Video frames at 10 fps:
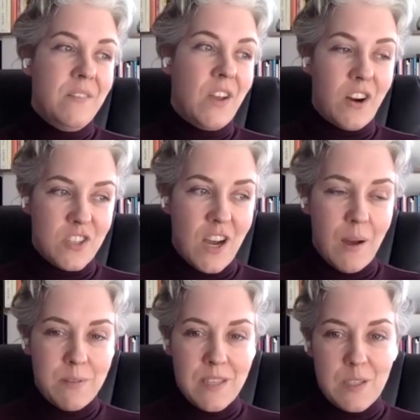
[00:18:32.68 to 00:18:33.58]
our
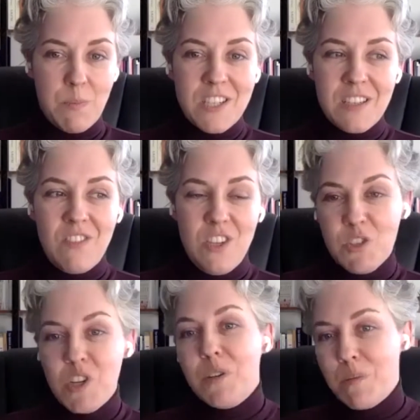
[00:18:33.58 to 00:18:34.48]
jobs, and especially if you
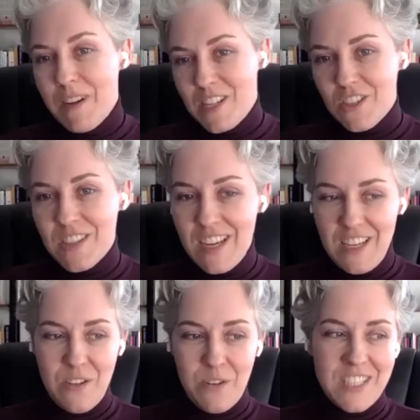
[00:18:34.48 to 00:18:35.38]
don't, make sure that
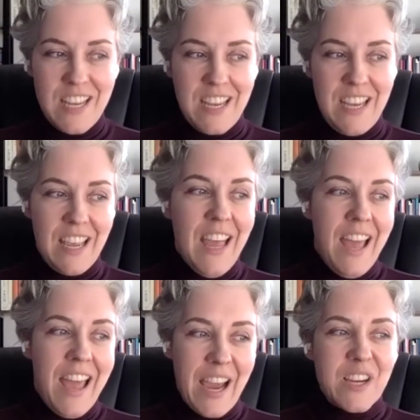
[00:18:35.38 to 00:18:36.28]
you are taking
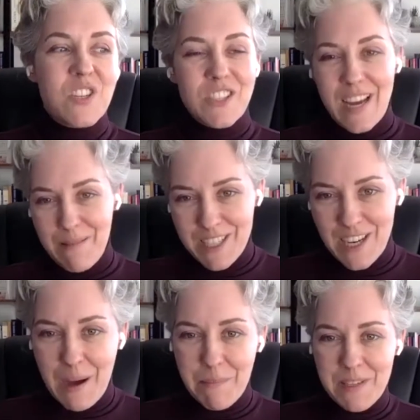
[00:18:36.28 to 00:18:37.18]
extra time to
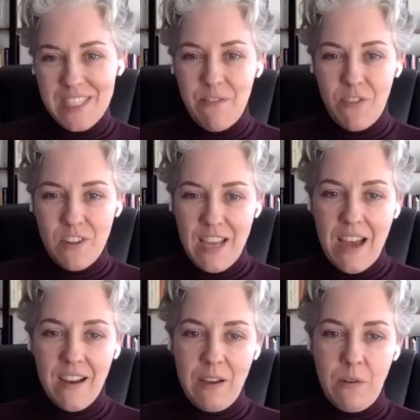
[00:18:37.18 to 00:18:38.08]
compensate for
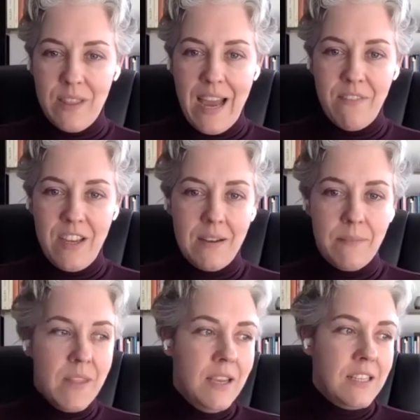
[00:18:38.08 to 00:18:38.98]
that, like with having
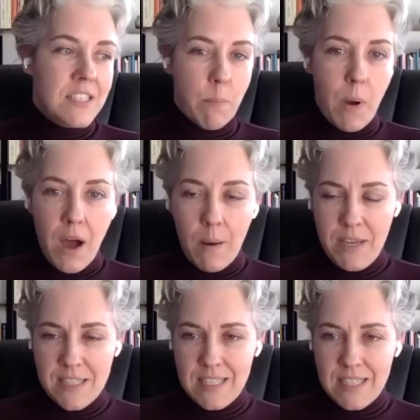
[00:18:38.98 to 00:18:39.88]
some
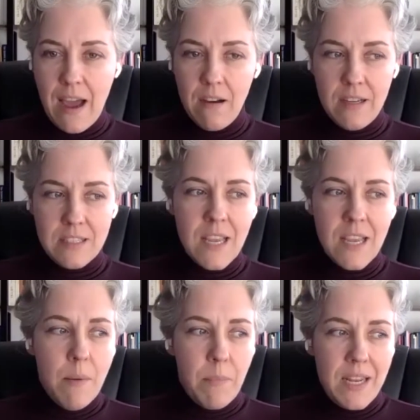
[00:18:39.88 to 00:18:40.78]
hobbies and talents
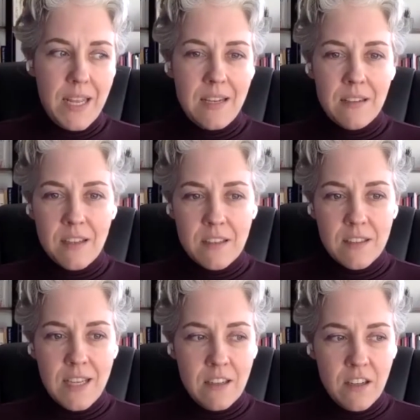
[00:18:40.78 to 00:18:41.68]
but it a little
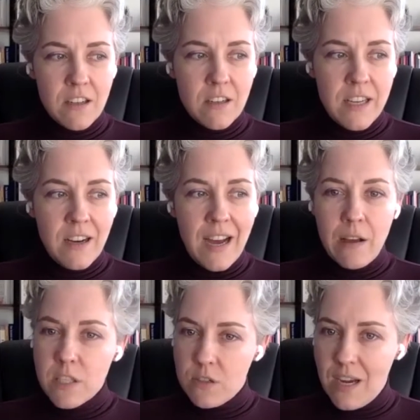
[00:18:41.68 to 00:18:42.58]
it literally
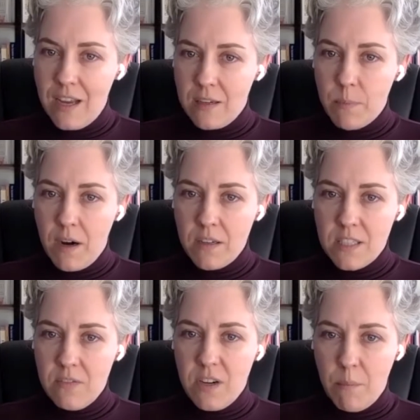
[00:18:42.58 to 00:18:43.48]
allows those other parts
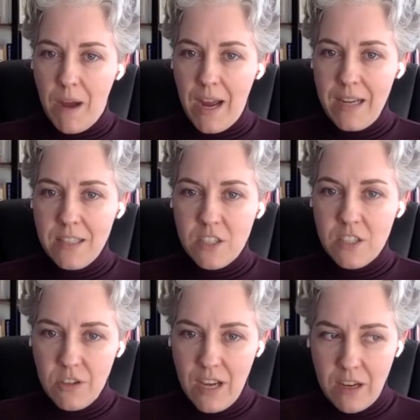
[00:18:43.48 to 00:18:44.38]
of your mind
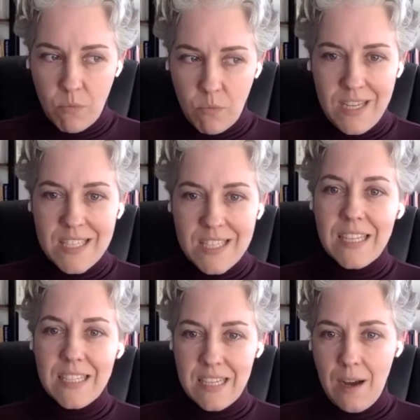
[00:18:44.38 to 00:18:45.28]
to like
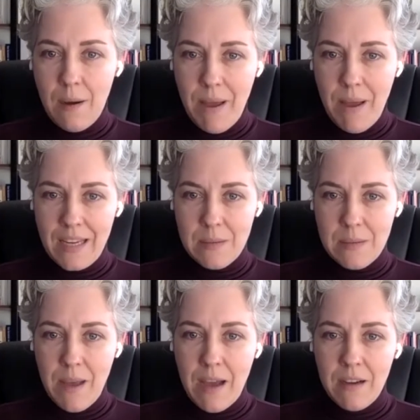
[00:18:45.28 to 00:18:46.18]
reset and come back into
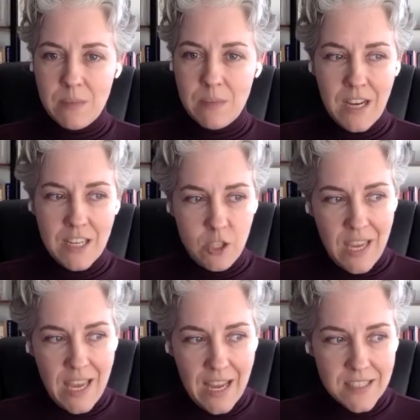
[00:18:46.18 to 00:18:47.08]
balance because you
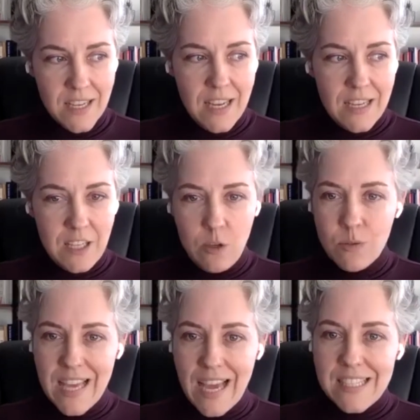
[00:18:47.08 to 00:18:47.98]
can't
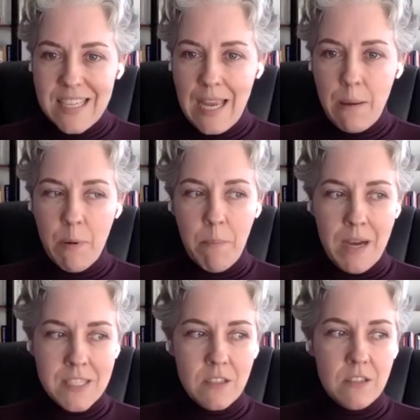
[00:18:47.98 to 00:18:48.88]
use that same
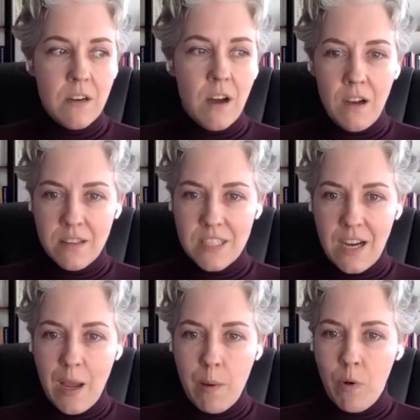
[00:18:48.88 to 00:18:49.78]
muscle all the
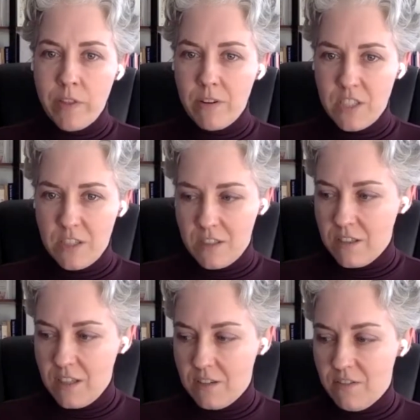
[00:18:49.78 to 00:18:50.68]
time whether it's your
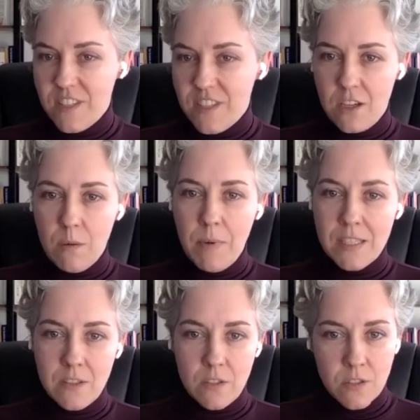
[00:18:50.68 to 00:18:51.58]
your physical
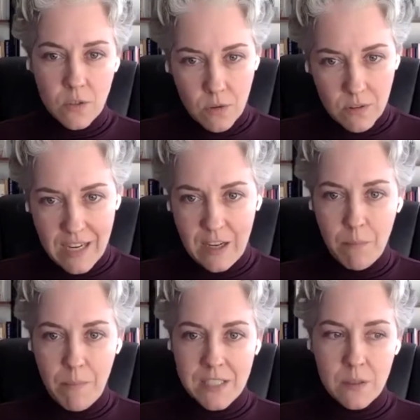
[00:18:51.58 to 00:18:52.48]
muscles or like your
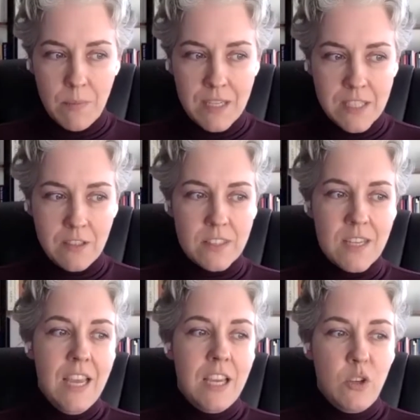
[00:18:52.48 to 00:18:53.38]
mental muscles
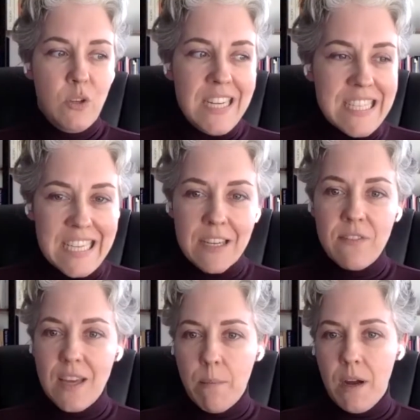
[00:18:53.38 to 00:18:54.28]
you need to give
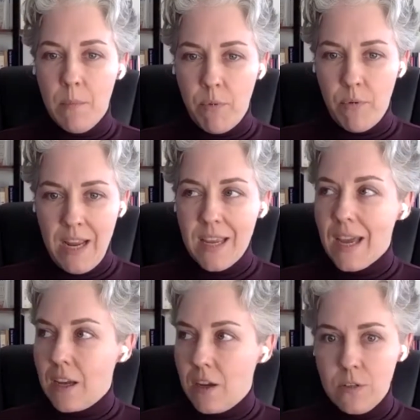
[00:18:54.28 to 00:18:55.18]
them a break
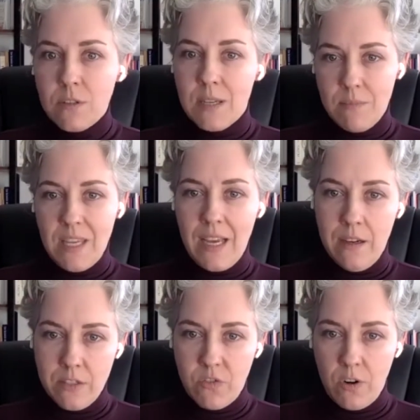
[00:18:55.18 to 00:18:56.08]
and go do something
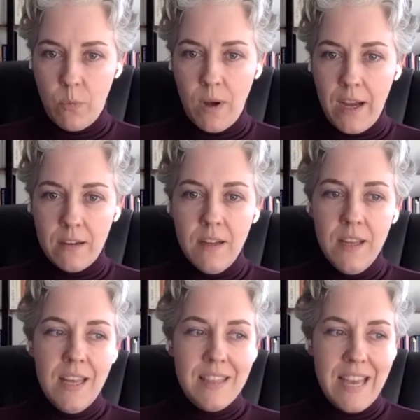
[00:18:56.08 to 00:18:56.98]
else for a while
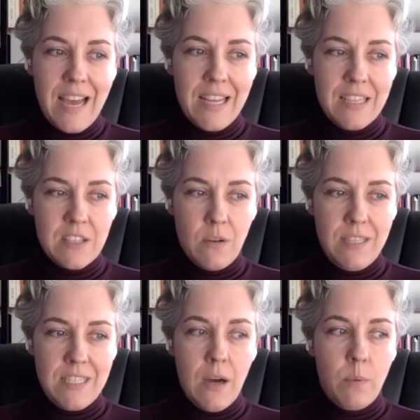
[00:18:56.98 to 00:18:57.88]
that is going
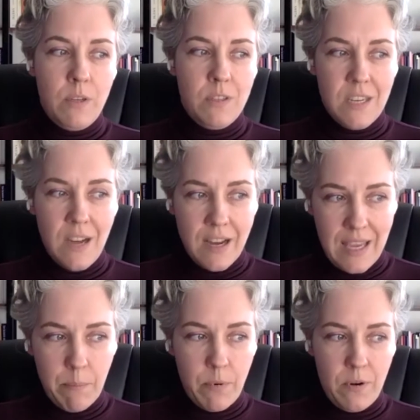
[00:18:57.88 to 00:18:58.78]
to help you to not
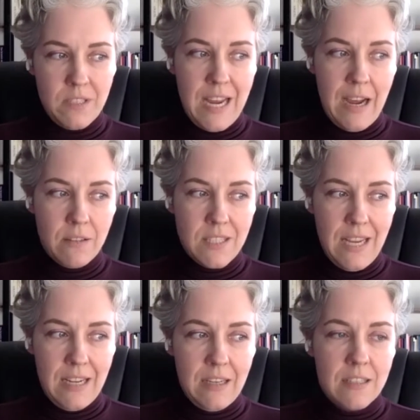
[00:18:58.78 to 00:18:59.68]
get burnt out
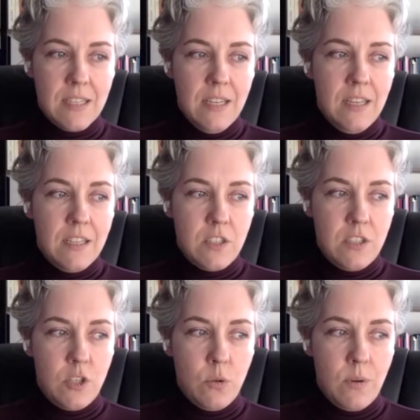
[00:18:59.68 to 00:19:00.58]
and
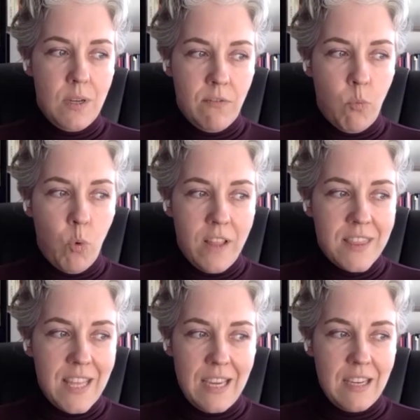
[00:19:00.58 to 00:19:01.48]
to if one thing